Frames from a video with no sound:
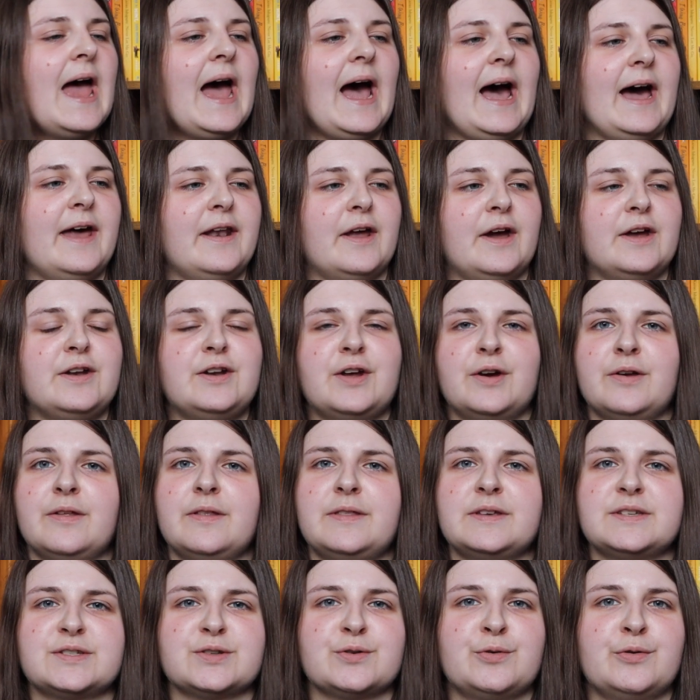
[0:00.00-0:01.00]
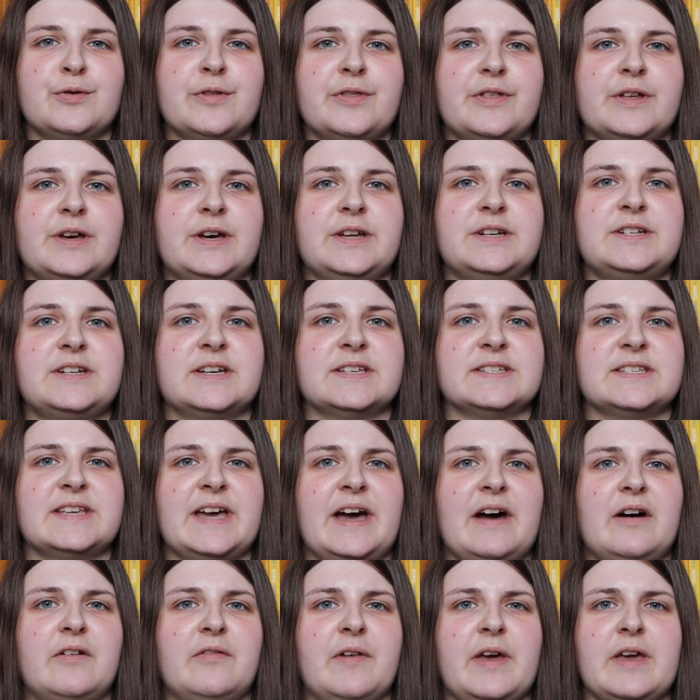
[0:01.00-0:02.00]
And I know that this author does
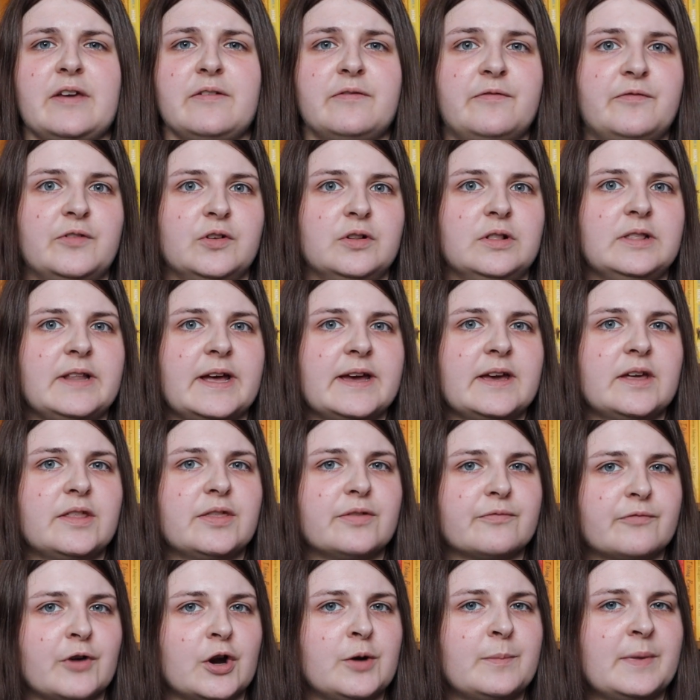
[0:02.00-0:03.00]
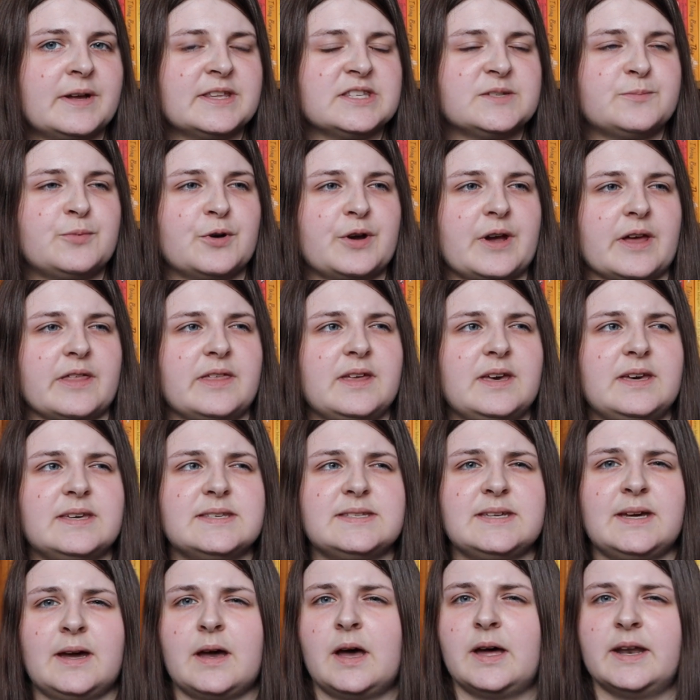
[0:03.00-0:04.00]
have a full-length romance book. I think, is
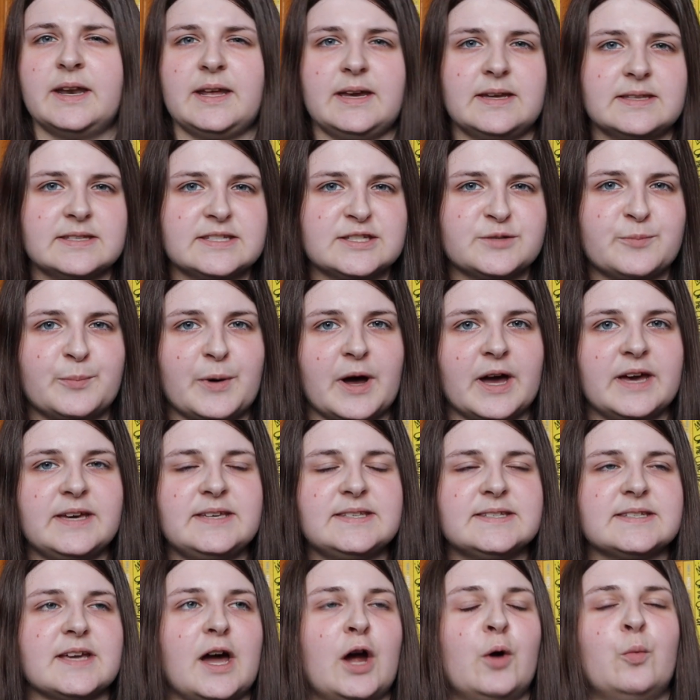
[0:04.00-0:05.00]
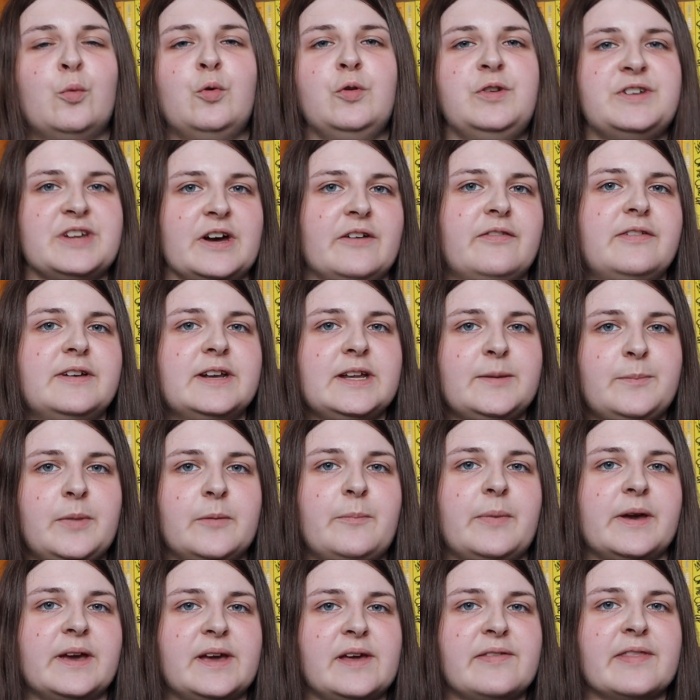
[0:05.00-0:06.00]
it Honey and Spice? I will definitely be
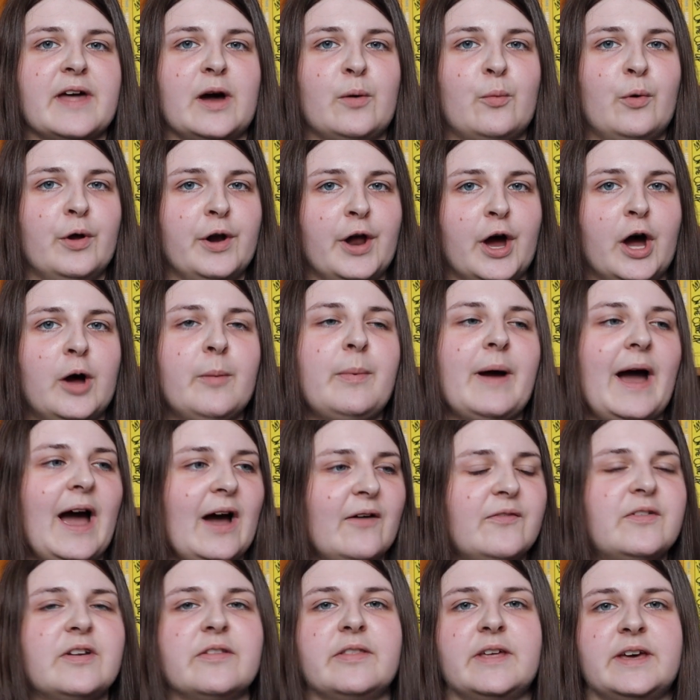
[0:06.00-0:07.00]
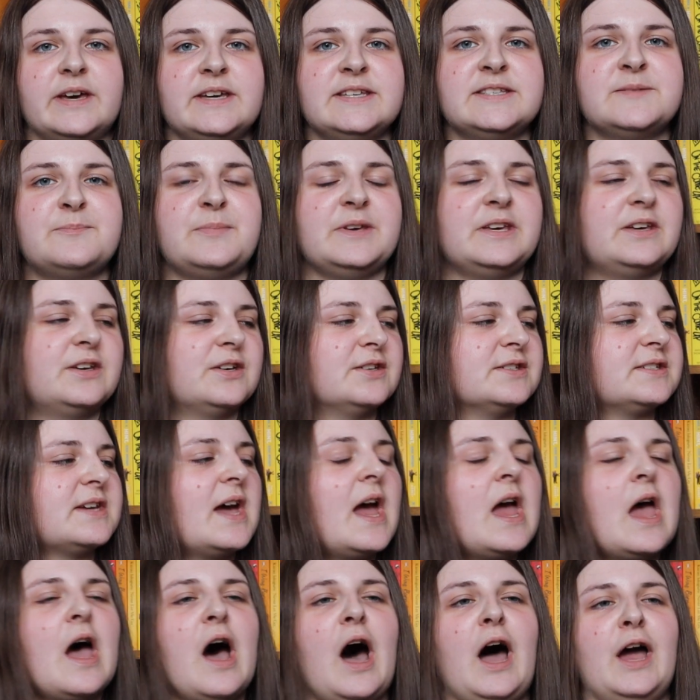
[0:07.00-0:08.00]
picking that one up after this because
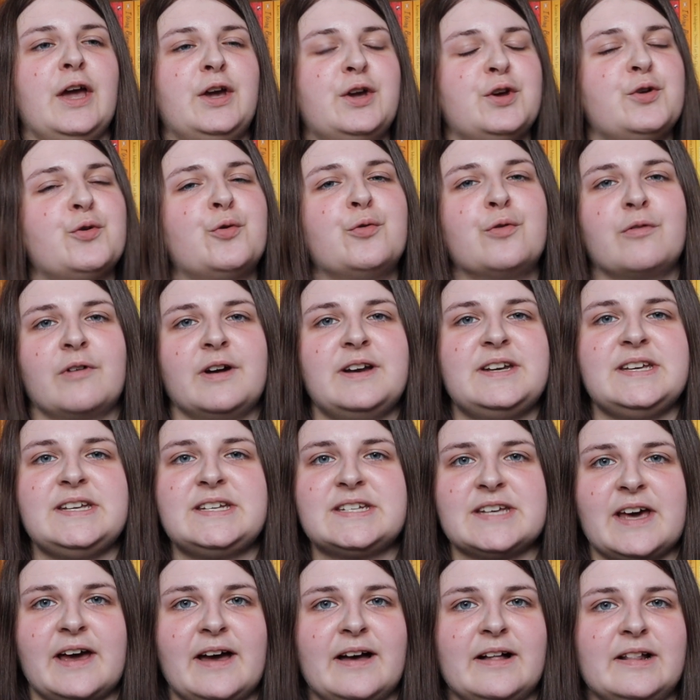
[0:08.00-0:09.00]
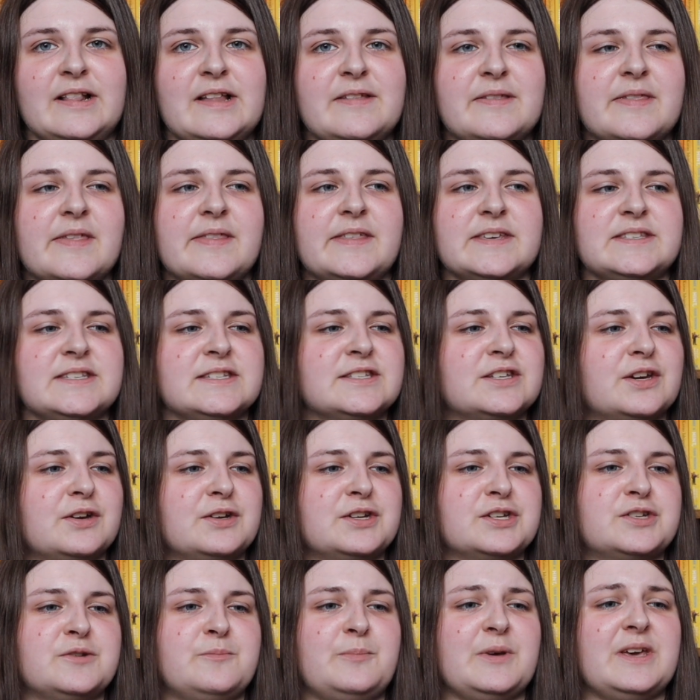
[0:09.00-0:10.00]
I can already tell that this is
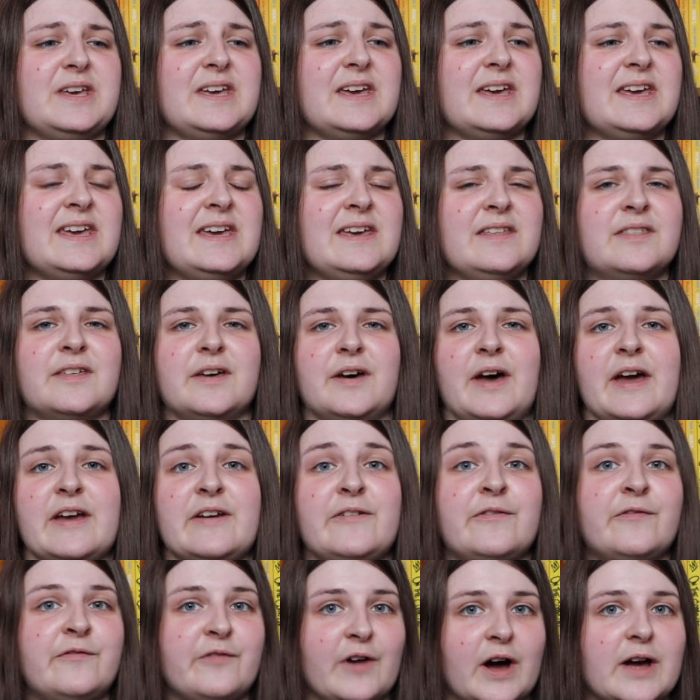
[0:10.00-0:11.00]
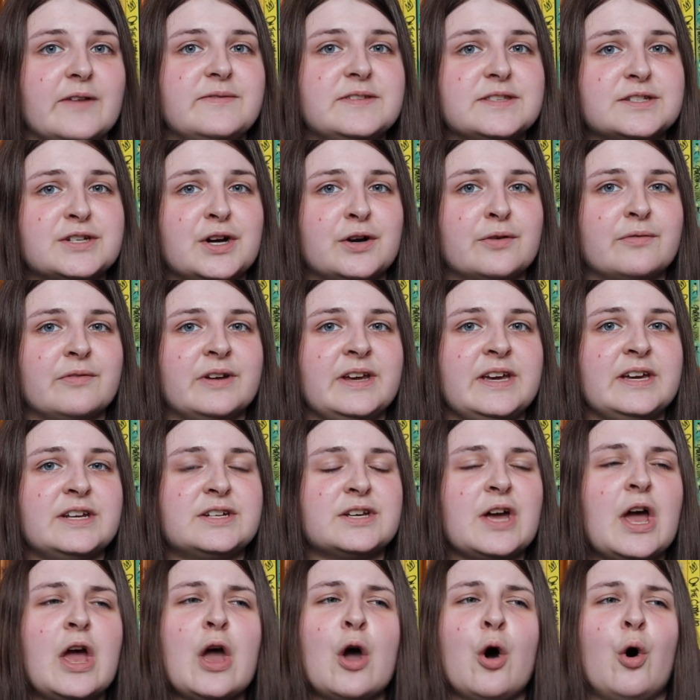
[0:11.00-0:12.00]
going to be either a 5-star read
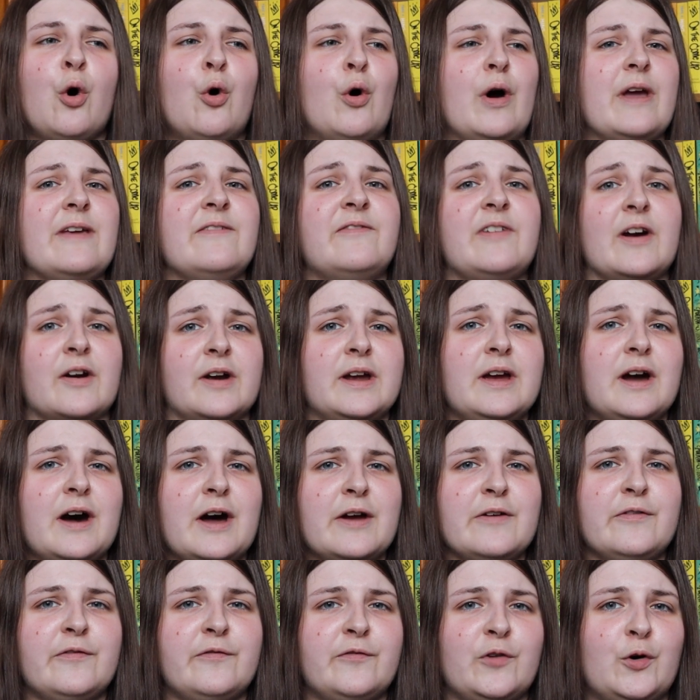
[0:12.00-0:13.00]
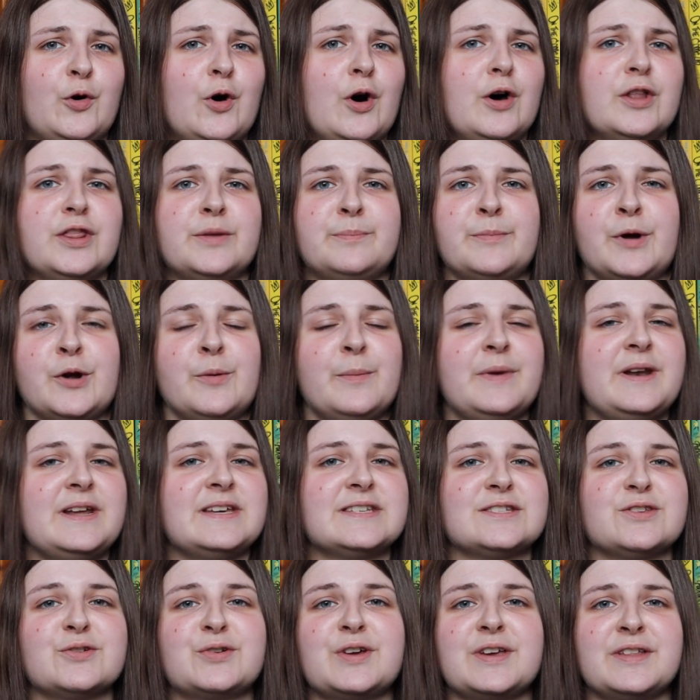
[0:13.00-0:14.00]
or a very high 4. At the moment
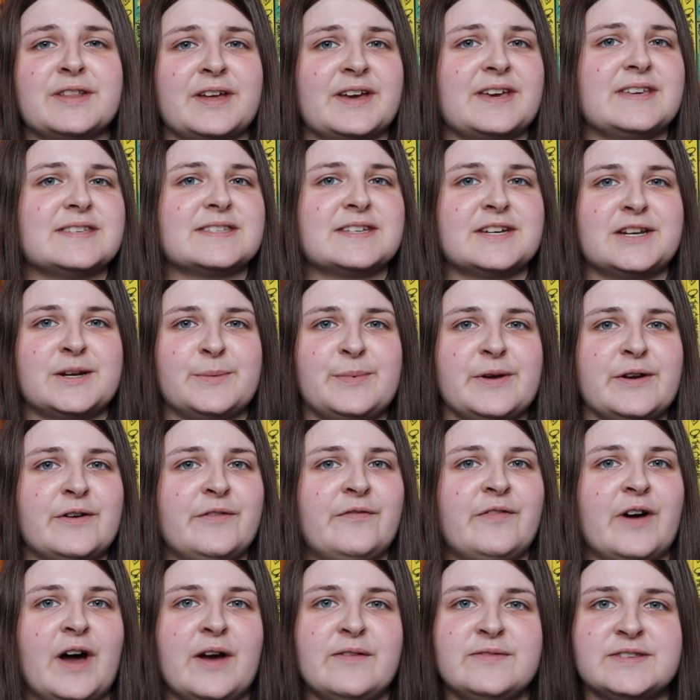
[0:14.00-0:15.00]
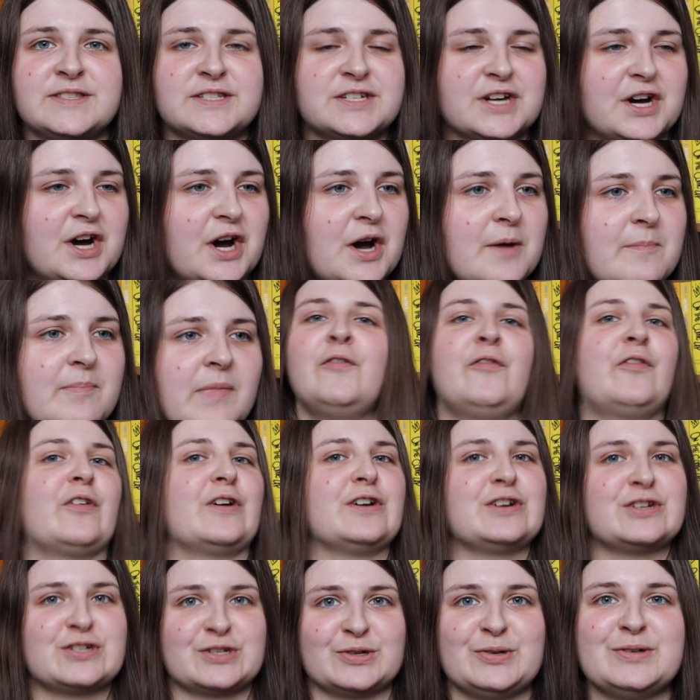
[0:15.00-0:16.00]
it's looking like it's going to be a 5-star for
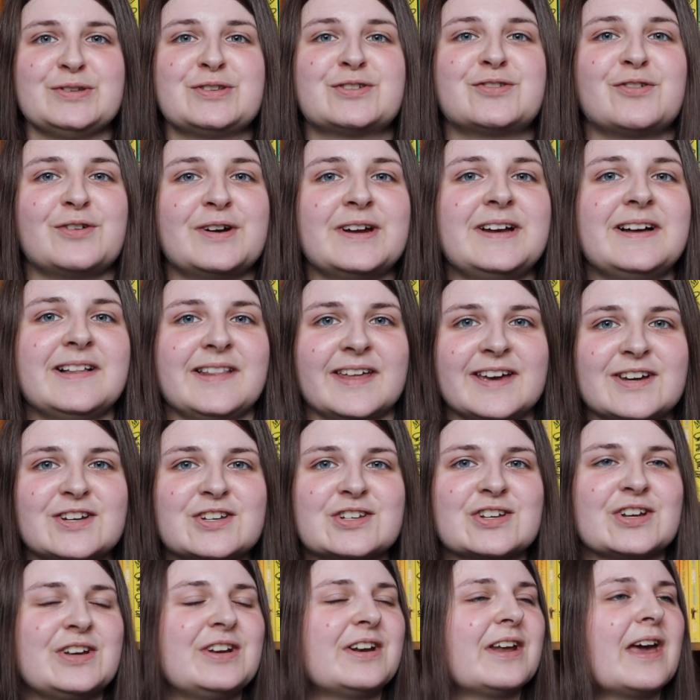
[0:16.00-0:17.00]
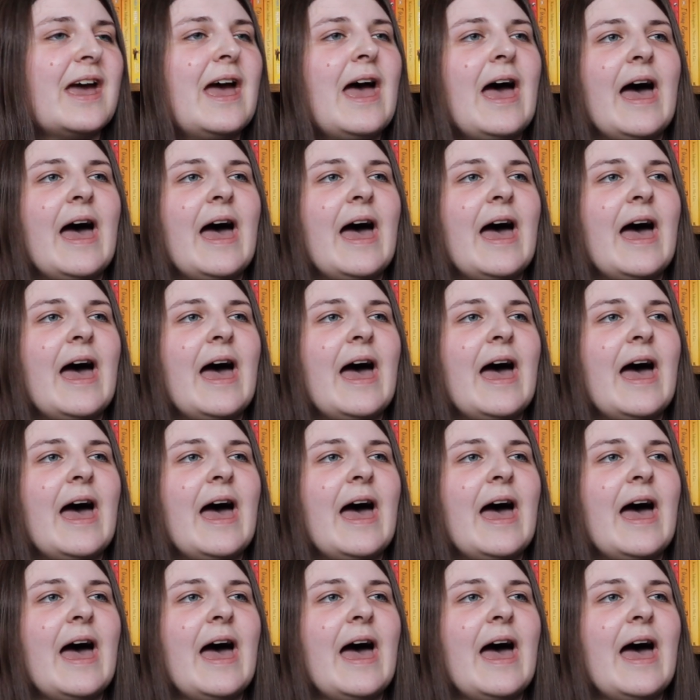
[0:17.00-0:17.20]
a short story collection.